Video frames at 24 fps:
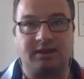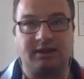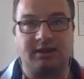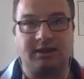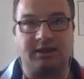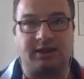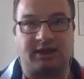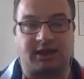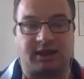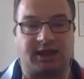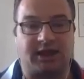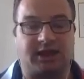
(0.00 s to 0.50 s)

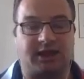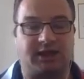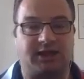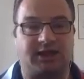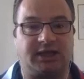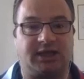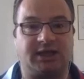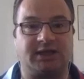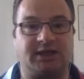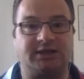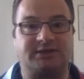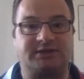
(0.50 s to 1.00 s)
the key
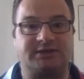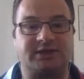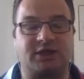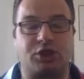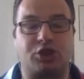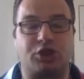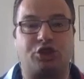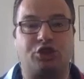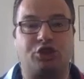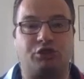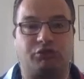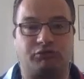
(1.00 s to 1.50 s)
is
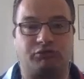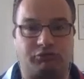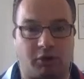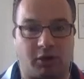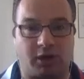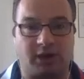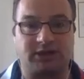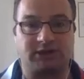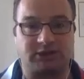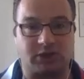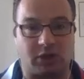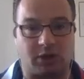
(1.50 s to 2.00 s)
the
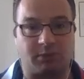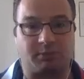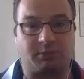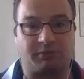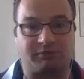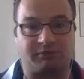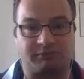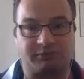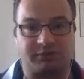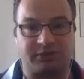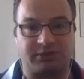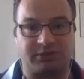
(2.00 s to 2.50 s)
right type
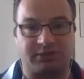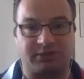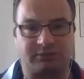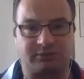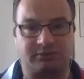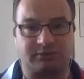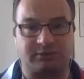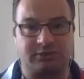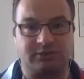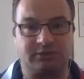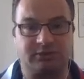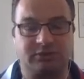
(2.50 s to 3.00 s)
of
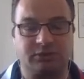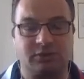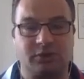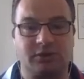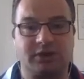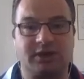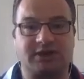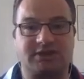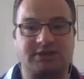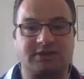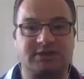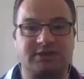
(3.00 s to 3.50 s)
resource,
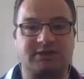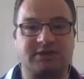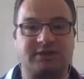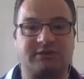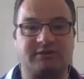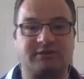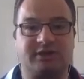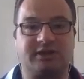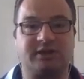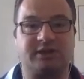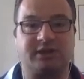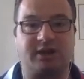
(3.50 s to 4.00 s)
not
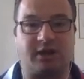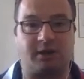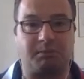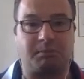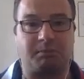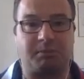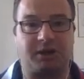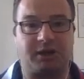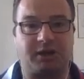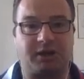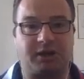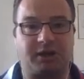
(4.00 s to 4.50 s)
necessarily the
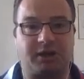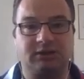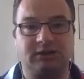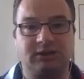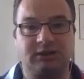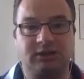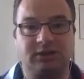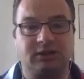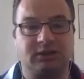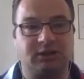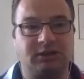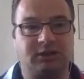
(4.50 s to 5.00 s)
number.
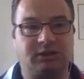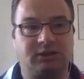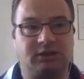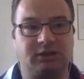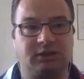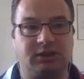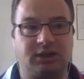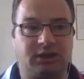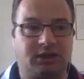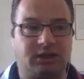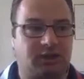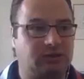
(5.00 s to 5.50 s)

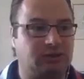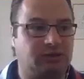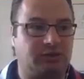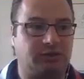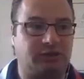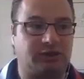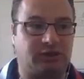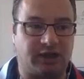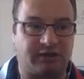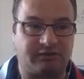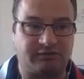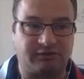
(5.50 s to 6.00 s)
You
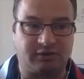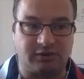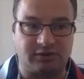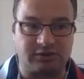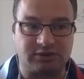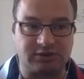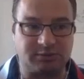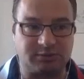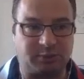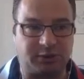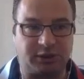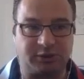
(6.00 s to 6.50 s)
can have
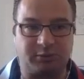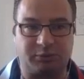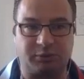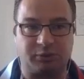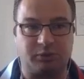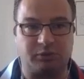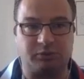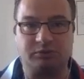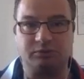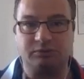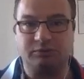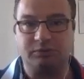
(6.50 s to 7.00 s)
lots of
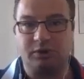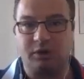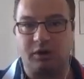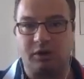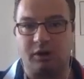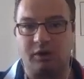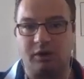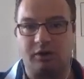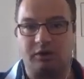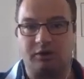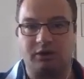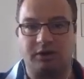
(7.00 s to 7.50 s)
people
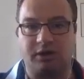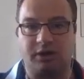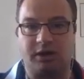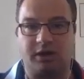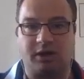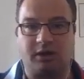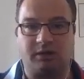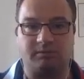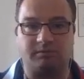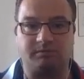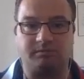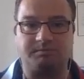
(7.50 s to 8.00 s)
on
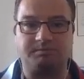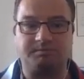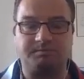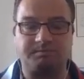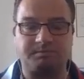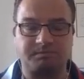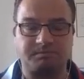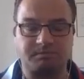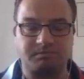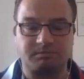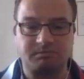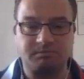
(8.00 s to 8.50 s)

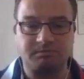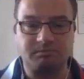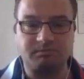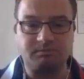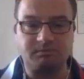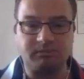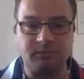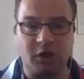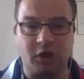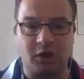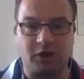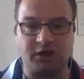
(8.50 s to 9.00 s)

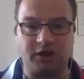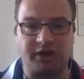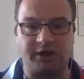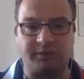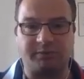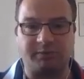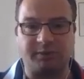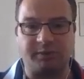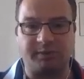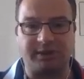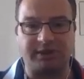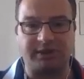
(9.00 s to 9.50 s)
an
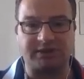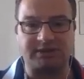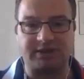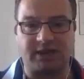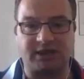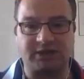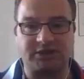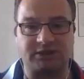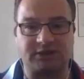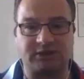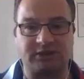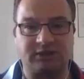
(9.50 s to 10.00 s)

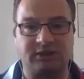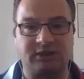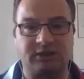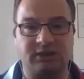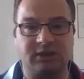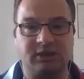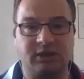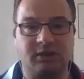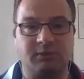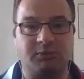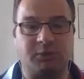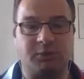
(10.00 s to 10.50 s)
implementation,
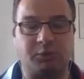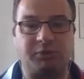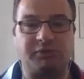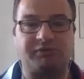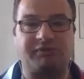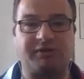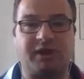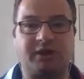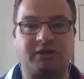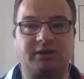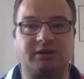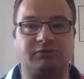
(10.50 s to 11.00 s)
but
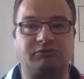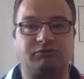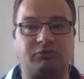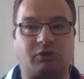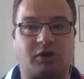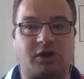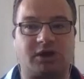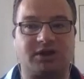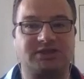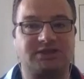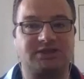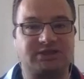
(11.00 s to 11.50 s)
without the
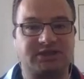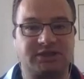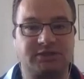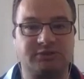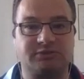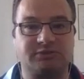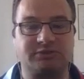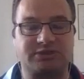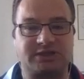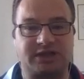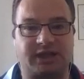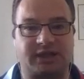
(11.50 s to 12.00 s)
right
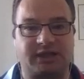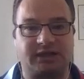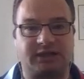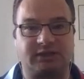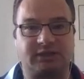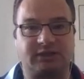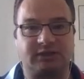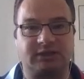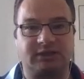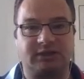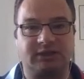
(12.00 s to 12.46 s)
skill set,